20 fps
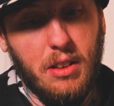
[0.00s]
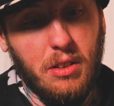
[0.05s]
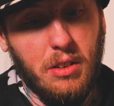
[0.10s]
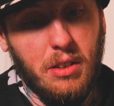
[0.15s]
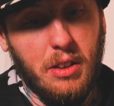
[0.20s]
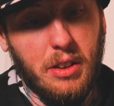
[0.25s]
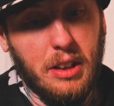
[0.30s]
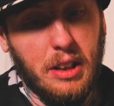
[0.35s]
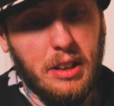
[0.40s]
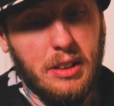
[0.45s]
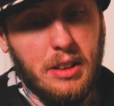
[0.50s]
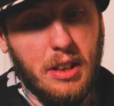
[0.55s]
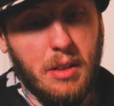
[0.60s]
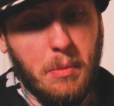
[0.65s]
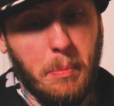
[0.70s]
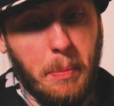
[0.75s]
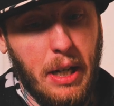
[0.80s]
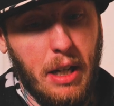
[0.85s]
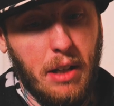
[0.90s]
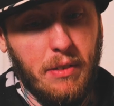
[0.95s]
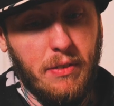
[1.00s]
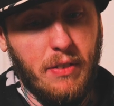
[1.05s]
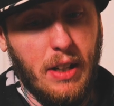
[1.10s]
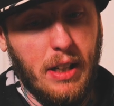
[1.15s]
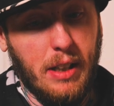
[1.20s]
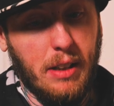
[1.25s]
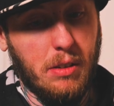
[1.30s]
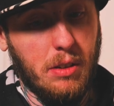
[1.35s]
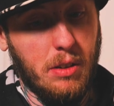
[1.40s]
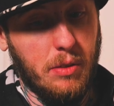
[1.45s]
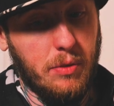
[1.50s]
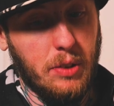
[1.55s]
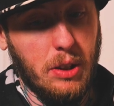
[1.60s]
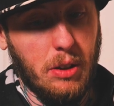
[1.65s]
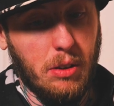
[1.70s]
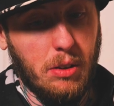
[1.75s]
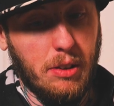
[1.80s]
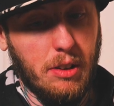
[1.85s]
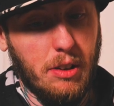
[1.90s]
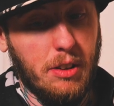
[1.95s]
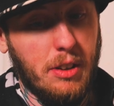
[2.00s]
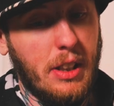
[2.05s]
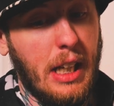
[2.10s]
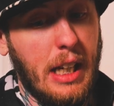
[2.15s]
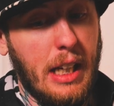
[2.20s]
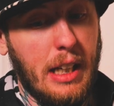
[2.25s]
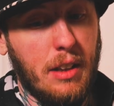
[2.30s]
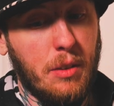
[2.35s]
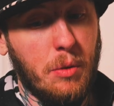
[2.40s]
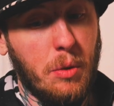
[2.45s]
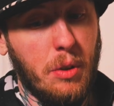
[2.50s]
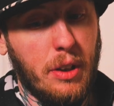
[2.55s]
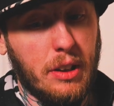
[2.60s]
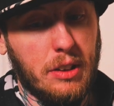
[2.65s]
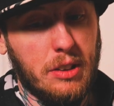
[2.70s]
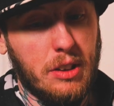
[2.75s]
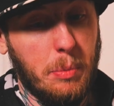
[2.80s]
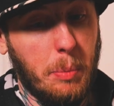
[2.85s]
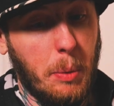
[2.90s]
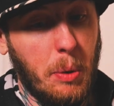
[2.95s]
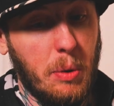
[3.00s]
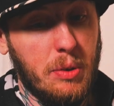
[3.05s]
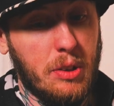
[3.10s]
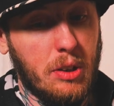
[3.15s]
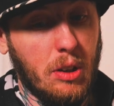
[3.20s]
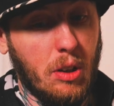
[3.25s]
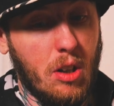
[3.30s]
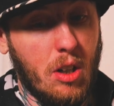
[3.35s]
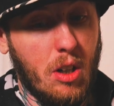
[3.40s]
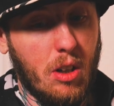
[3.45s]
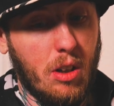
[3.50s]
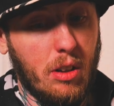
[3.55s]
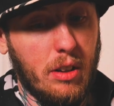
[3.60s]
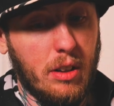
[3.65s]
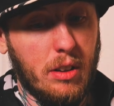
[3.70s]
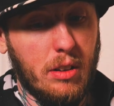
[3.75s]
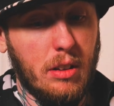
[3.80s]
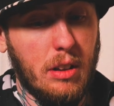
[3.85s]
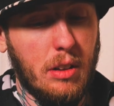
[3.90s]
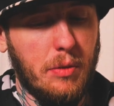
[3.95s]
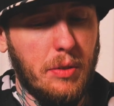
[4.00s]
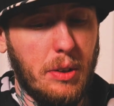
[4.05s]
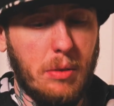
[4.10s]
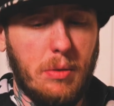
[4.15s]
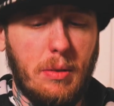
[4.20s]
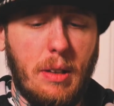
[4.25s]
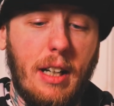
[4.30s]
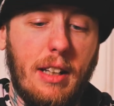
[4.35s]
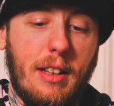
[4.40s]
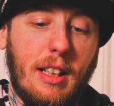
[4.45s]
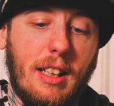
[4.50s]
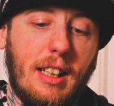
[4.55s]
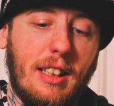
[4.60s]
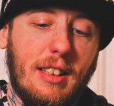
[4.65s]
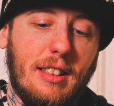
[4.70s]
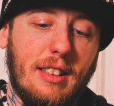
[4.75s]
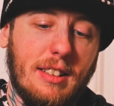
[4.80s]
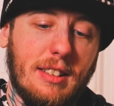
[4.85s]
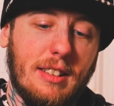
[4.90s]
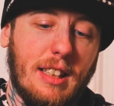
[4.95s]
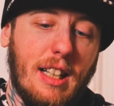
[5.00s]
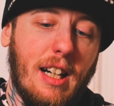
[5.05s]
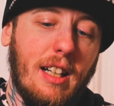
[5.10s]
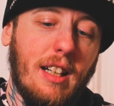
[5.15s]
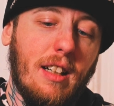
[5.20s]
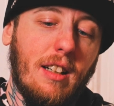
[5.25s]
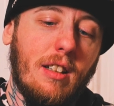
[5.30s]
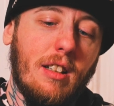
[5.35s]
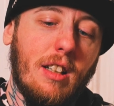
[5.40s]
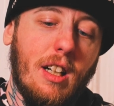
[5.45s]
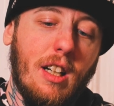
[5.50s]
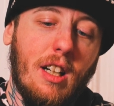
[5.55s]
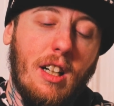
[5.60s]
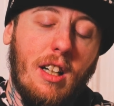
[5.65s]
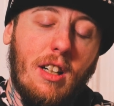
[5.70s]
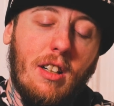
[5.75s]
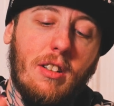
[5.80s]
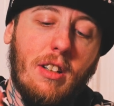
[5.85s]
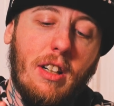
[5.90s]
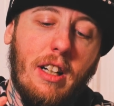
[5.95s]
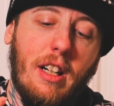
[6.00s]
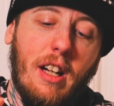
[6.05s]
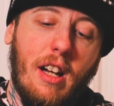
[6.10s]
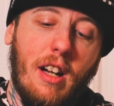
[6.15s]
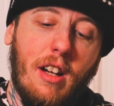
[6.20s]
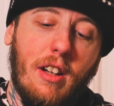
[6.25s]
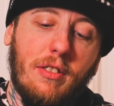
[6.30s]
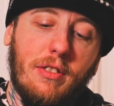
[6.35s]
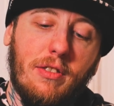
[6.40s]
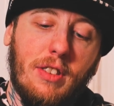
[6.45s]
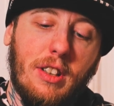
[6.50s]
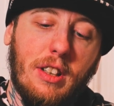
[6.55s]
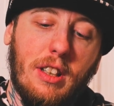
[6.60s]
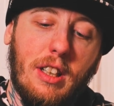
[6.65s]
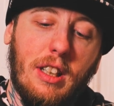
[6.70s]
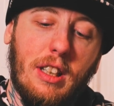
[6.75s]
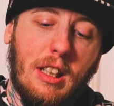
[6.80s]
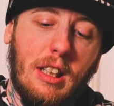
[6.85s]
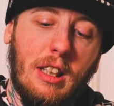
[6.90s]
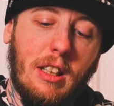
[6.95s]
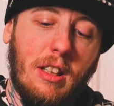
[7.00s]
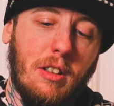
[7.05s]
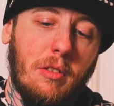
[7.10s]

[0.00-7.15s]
look into the balefire of Uriel, and it will expose your heart and leave you writhing in desire. Right? I feel like,